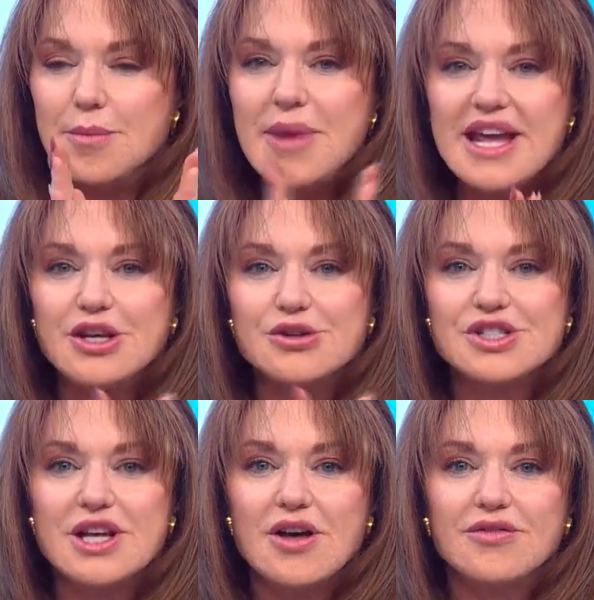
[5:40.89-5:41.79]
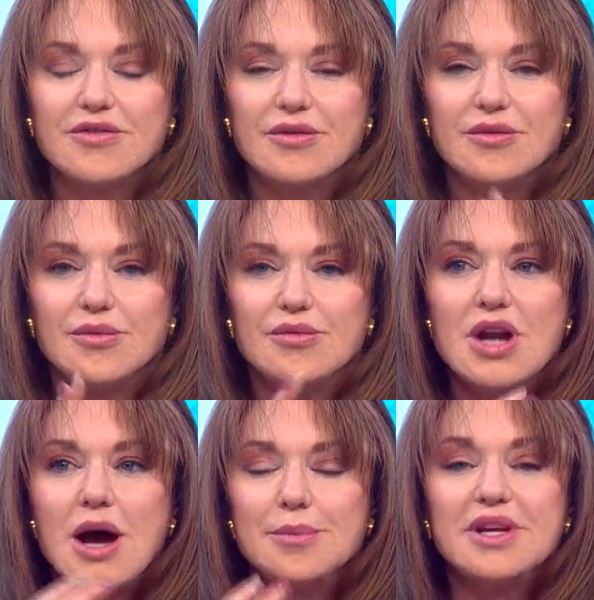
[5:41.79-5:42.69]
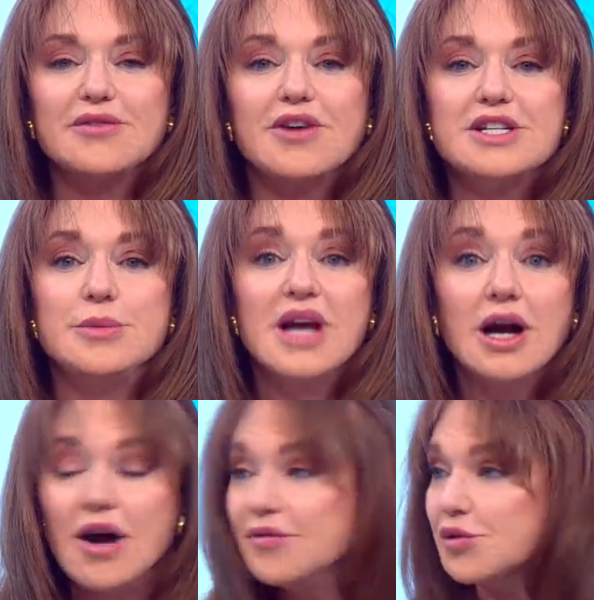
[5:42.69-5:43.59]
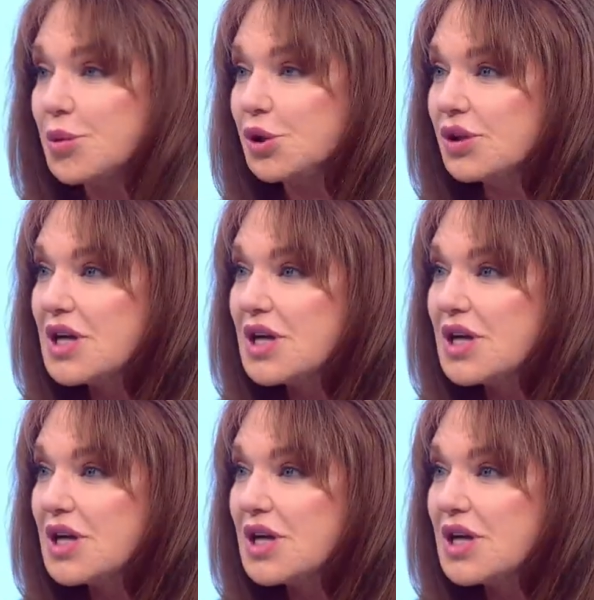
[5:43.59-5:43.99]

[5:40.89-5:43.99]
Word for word: make yourself not be afraid to be uncomfortable.